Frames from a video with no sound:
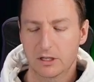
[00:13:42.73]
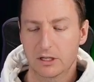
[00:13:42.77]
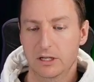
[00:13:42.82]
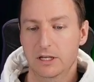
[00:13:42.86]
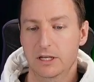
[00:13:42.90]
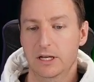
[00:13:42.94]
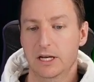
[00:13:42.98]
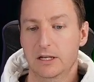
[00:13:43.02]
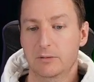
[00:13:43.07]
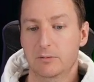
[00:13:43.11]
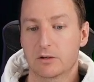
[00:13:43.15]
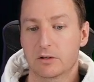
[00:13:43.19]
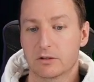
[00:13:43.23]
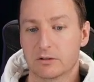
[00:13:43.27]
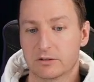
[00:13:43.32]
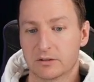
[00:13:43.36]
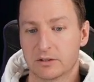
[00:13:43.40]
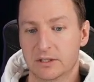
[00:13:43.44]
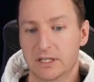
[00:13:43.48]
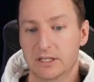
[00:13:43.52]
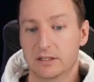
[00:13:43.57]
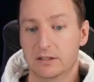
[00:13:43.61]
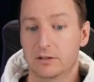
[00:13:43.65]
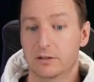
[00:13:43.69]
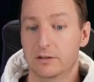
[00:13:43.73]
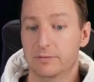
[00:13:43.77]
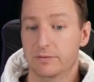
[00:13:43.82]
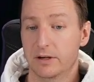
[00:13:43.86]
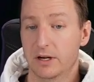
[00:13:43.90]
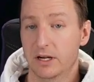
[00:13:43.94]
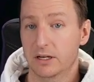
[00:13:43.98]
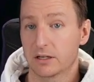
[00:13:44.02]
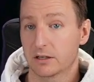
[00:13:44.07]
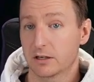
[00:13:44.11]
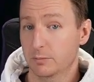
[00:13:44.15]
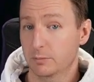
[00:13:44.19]
And we also need to
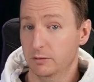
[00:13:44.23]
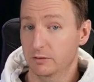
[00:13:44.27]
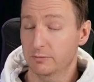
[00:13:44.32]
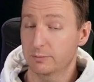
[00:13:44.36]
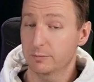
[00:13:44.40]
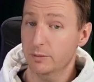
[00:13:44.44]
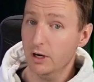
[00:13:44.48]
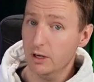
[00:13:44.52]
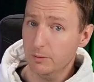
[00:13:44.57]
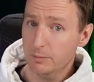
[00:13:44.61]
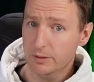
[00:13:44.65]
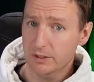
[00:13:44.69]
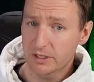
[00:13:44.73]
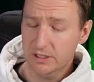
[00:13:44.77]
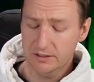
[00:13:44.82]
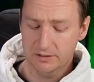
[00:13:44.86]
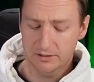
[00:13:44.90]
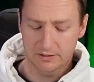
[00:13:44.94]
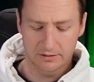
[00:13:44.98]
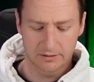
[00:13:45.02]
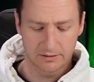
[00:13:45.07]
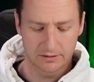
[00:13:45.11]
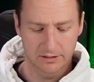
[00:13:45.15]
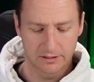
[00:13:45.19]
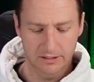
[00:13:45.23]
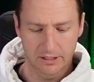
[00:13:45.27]
define a couple of properties.